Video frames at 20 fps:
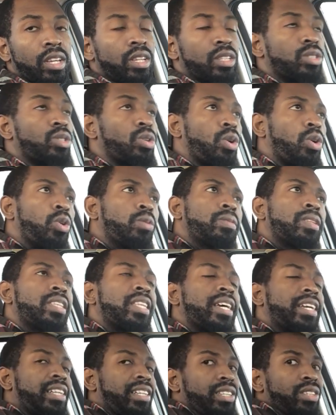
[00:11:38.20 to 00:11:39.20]
So I hope that
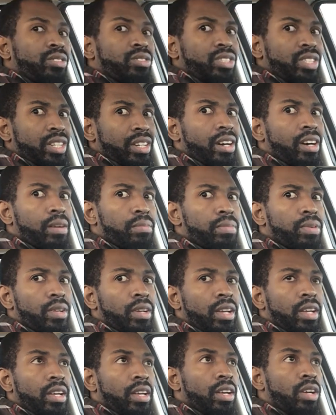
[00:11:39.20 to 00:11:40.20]
that clears it up.
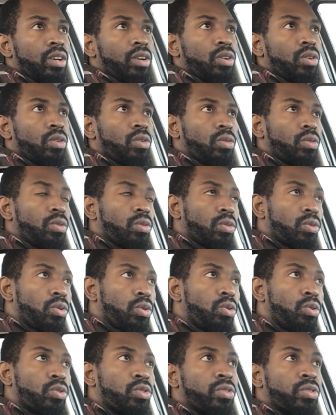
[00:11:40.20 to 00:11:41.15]
Who